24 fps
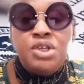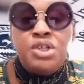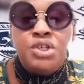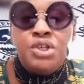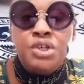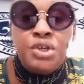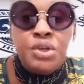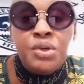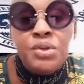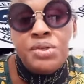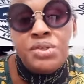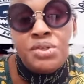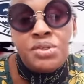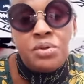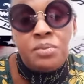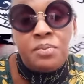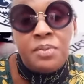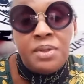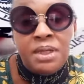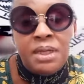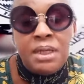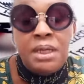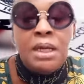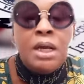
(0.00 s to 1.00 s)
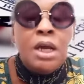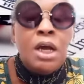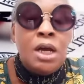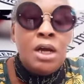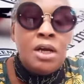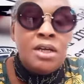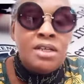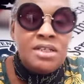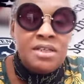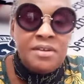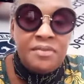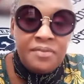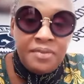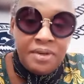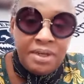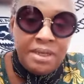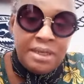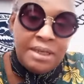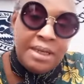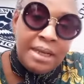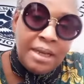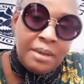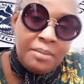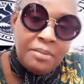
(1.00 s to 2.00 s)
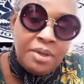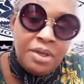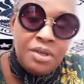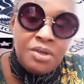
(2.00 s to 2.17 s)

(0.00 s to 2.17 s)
used to be a different name.